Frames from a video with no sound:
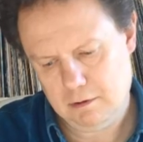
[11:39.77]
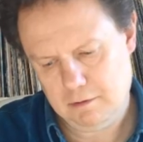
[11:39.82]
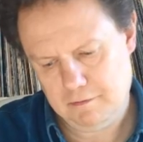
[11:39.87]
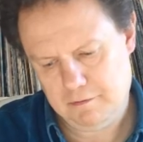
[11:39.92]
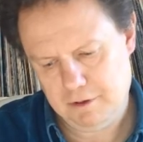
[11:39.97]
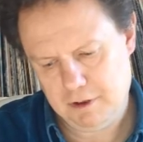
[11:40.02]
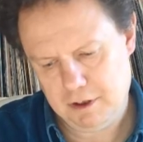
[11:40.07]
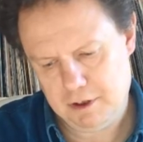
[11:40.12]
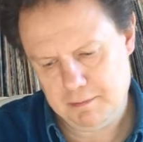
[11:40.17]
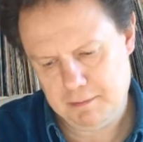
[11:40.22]

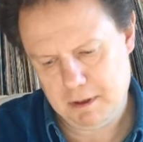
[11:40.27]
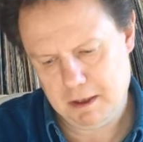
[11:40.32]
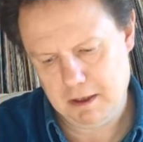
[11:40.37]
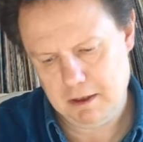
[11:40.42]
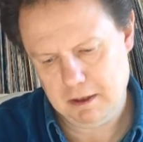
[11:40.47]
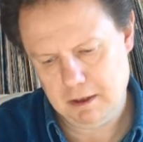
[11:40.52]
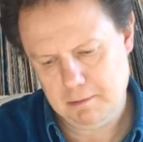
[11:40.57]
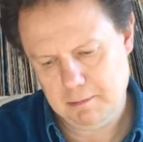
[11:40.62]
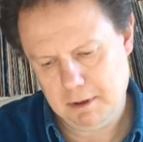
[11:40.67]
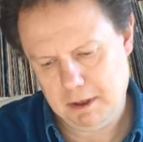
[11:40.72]
for this
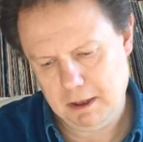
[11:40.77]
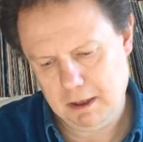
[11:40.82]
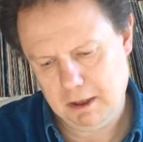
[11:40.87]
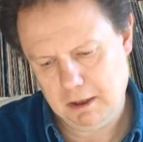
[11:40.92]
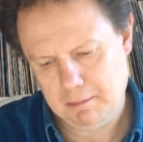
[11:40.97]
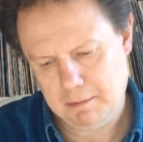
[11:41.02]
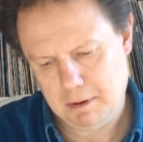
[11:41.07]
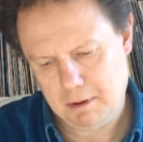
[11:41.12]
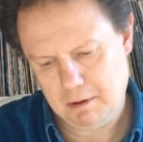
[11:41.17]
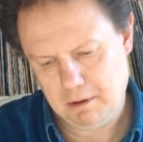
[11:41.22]
band in the
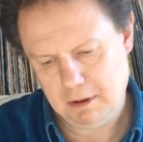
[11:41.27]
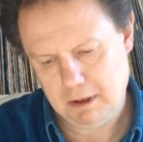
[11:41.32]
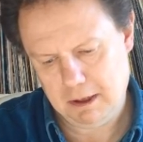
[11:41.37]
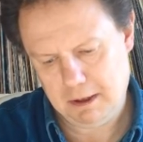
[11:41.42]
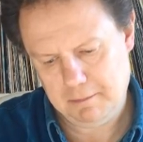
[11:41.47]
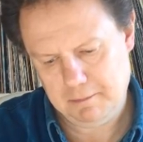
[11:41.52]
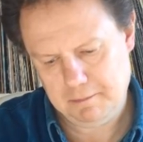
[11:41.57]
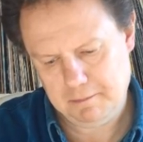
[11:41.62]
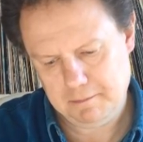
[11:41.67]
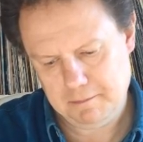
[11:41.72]
beginning,
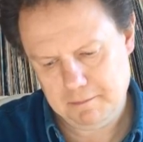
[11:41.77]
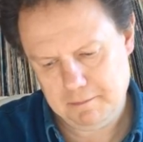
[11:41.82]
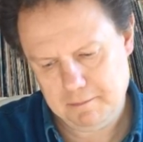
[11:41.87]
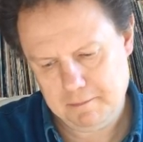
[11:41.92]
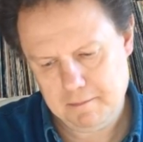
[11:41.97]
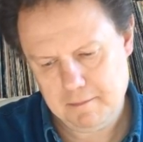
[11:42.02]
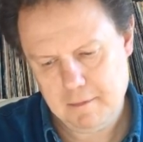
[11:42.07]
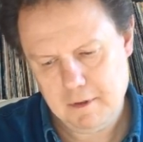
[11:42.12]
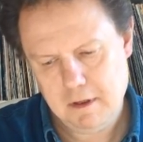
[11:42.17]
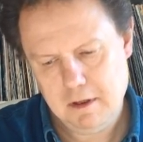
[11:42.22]
apparently.
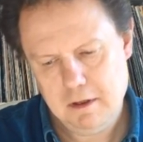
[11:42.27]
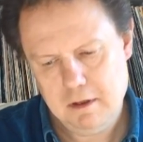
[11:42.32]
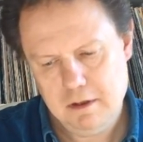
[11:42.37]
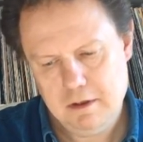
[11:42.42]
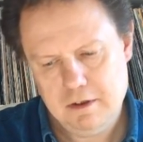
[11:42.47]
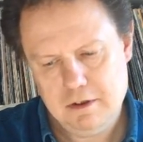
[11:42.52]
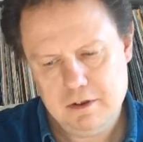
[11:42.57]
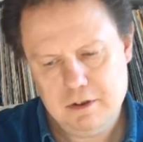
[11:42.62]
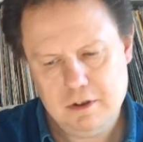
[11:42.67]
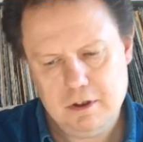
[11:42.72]

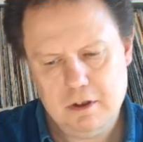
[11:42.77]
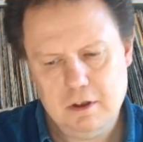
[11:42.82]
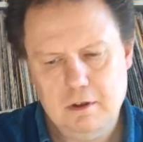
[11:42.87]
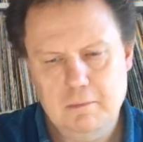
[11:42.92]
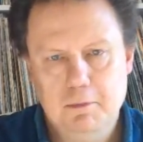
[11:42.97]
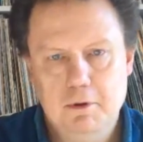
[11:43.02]
So